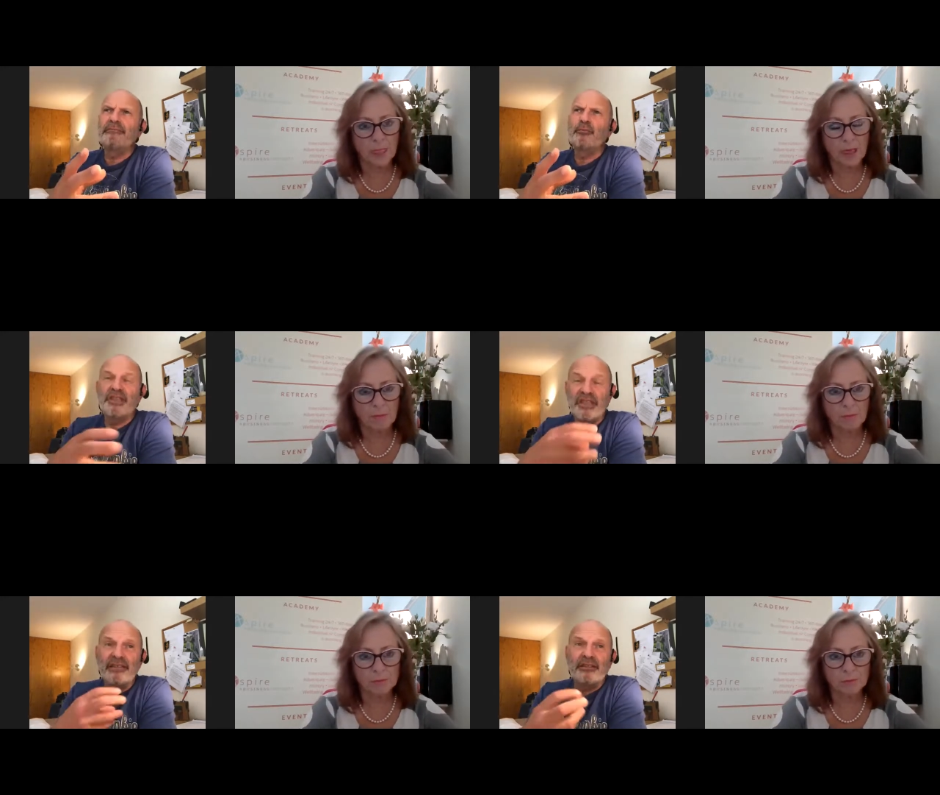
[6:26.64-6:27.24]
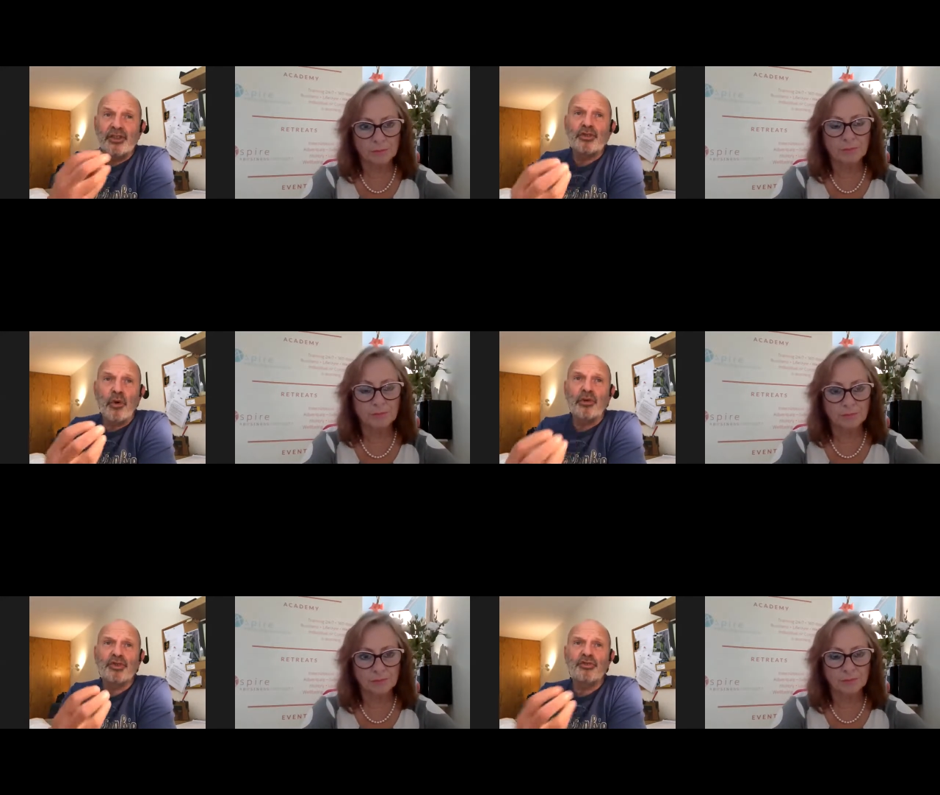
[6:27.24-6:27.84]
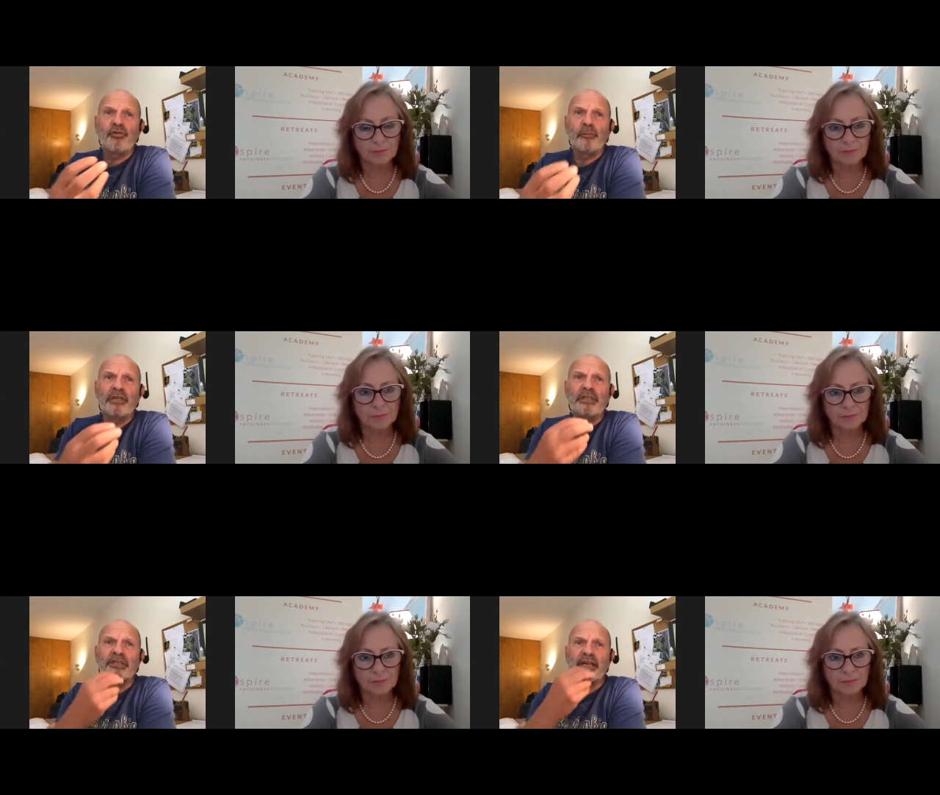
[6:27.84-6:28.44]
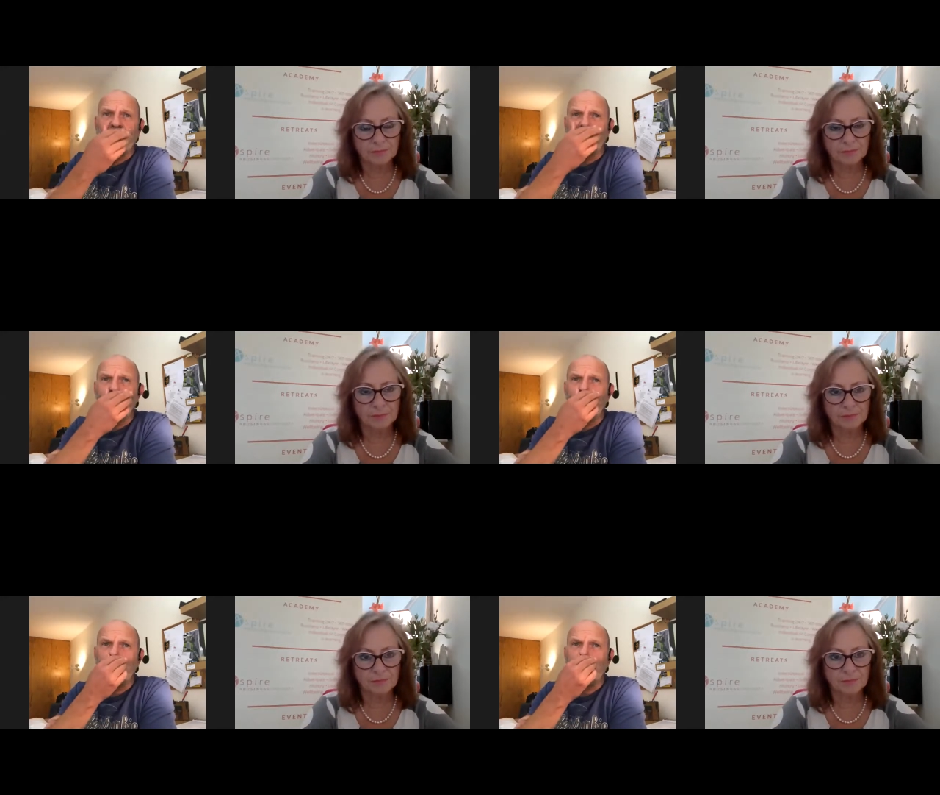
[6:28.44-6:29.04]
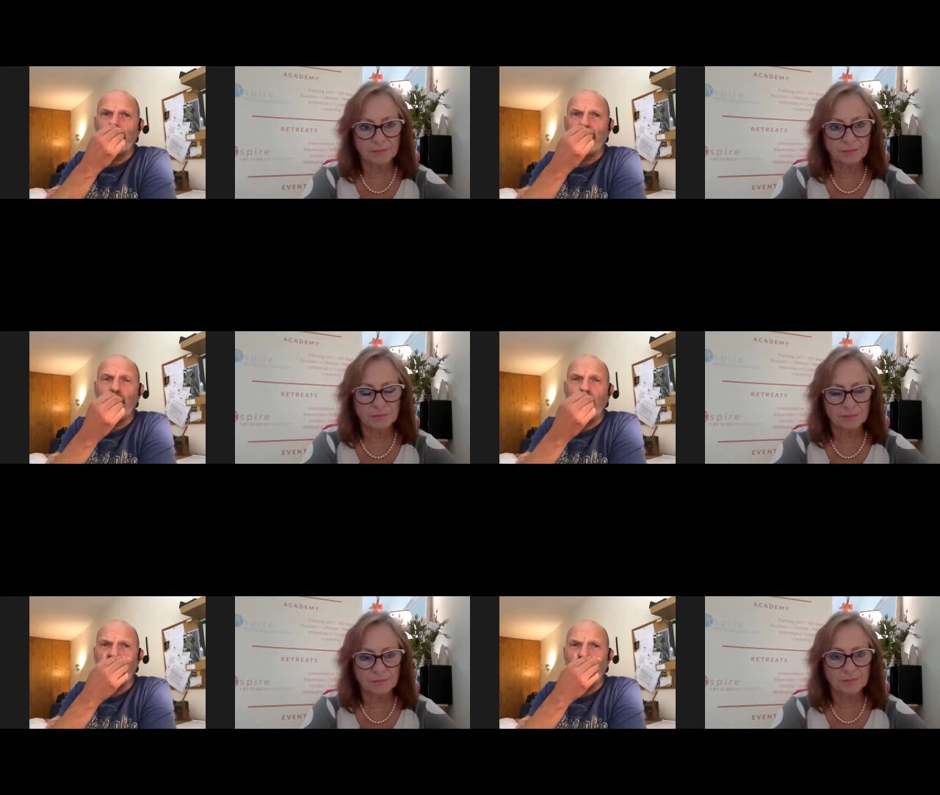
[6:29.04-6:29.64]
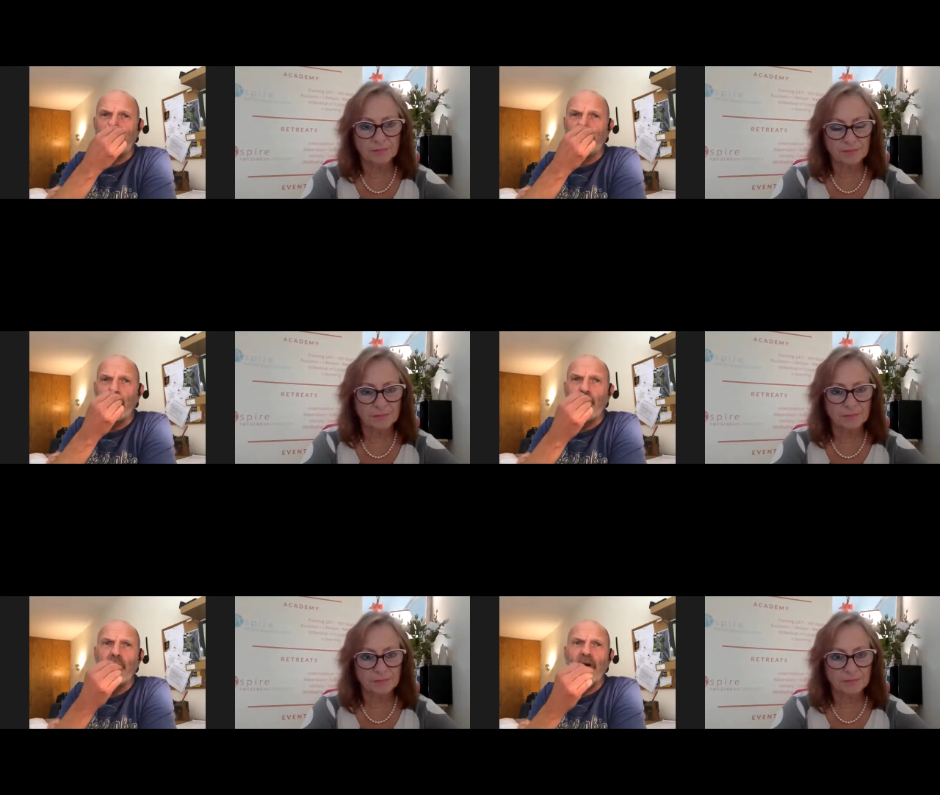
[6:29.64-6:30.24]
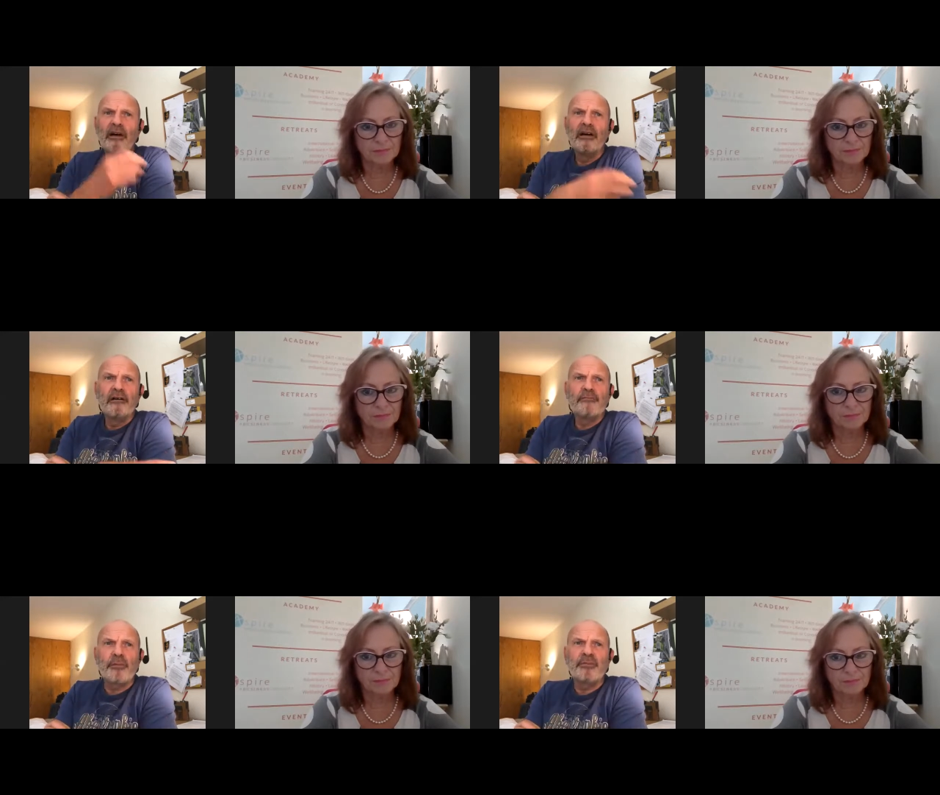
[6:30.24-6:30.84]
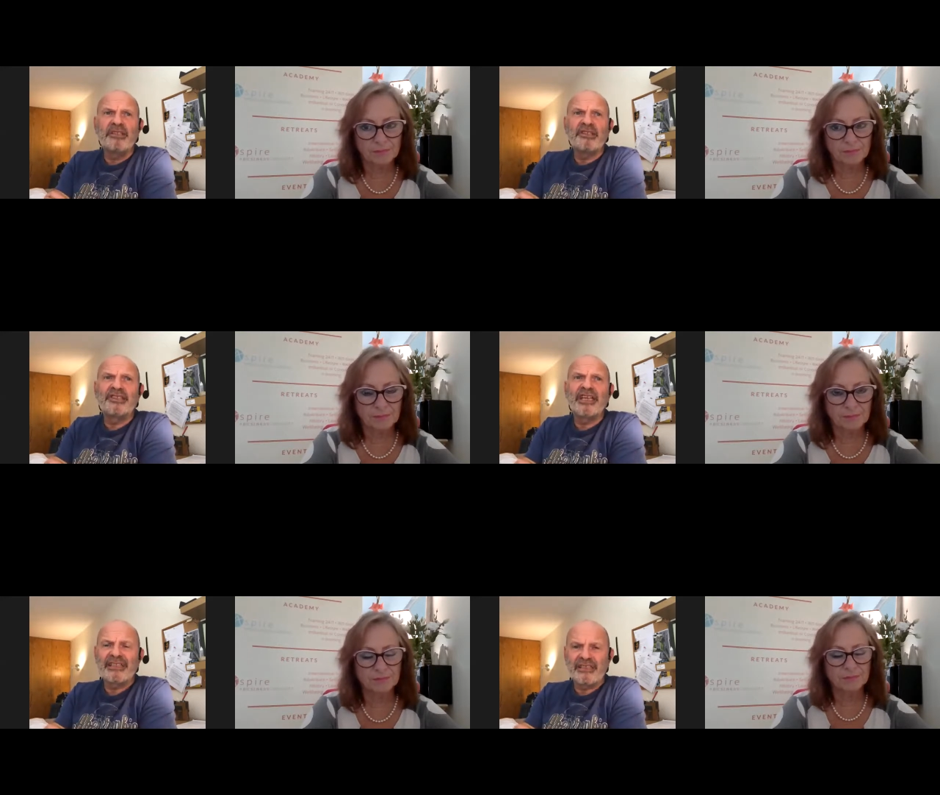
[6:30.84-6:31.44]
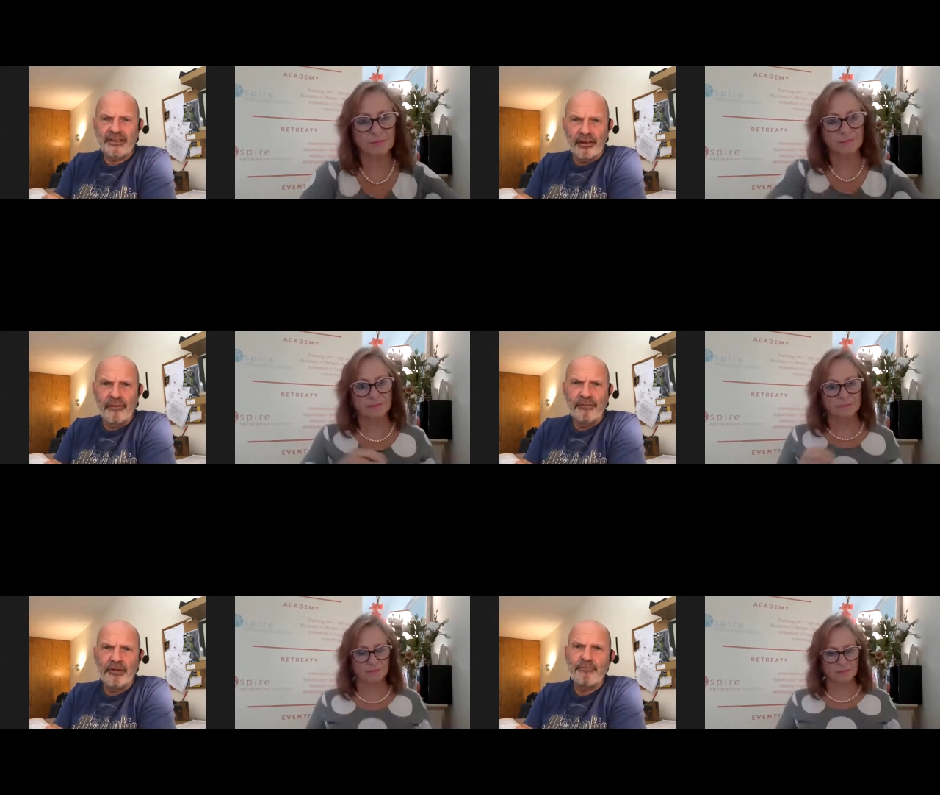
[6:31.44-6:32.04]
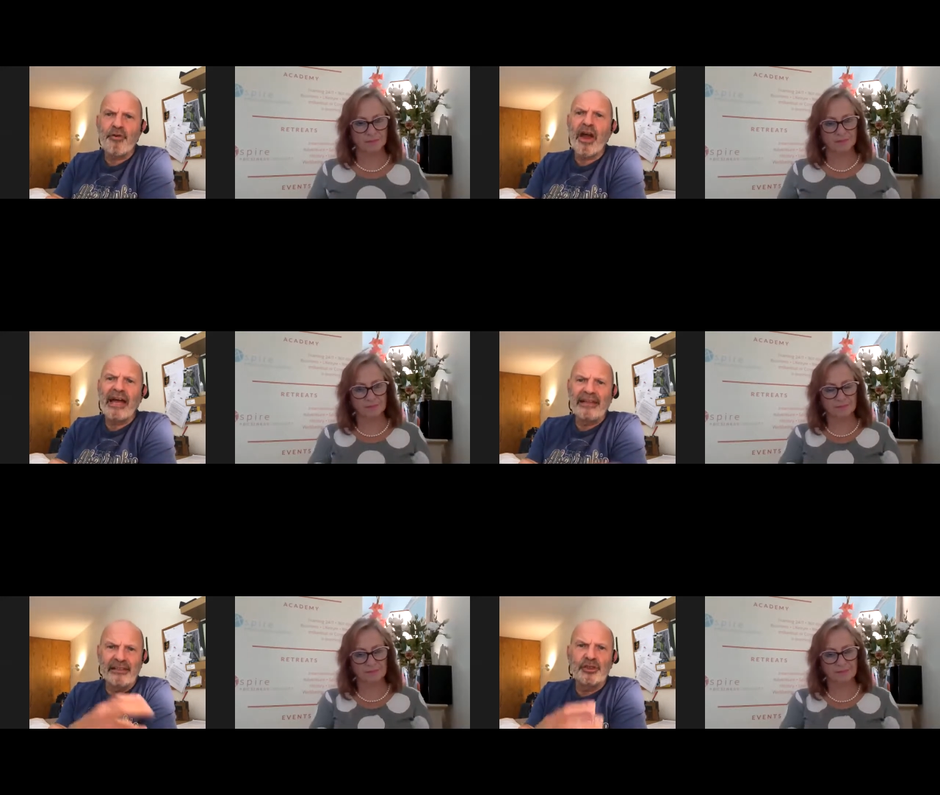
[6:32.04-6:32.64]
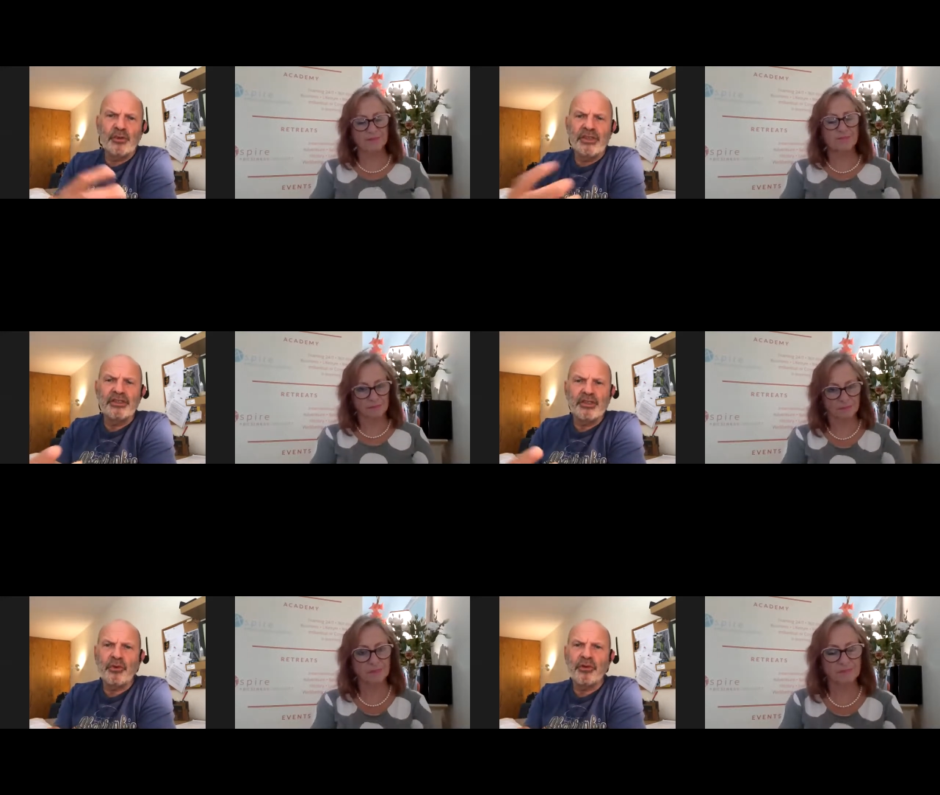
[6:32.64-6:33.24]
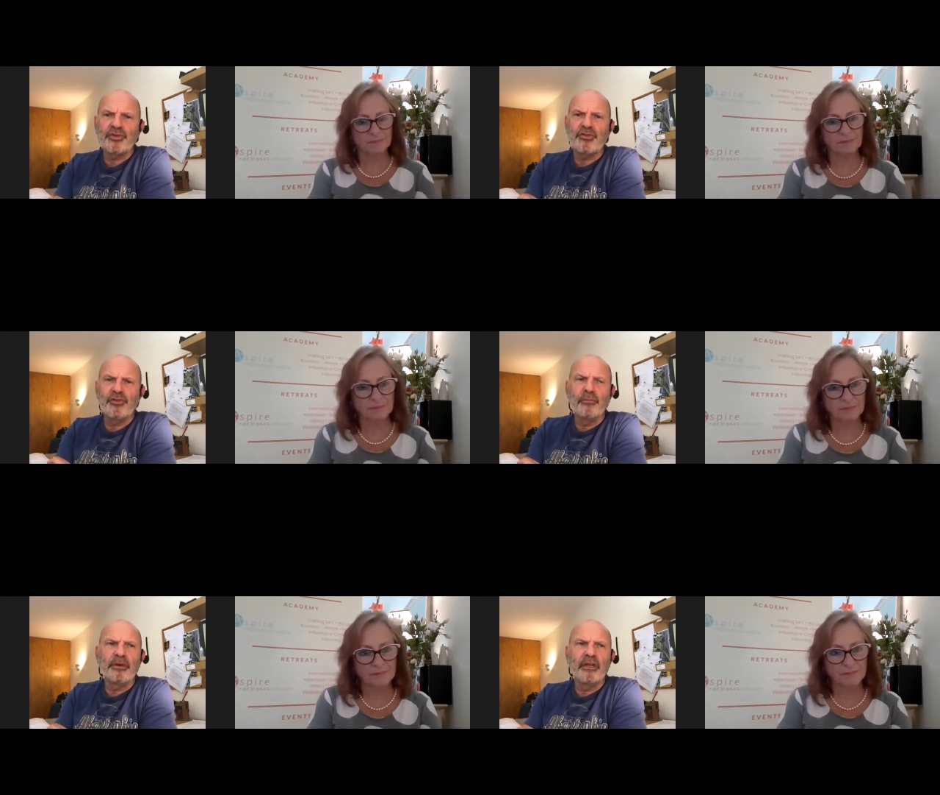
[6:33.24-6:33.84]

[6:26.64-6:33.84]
Speaker 1: within the Swatch group itself, we were doing work for probably six of the brands within Swatch group.